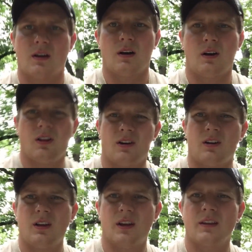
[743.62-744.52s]
All in
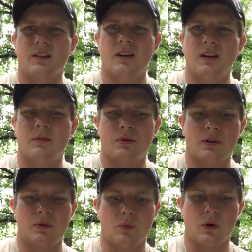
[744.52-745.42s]
all, I think they did
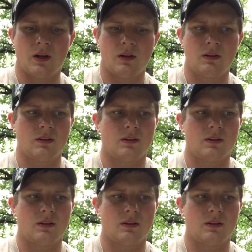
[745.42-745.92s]
pretty well.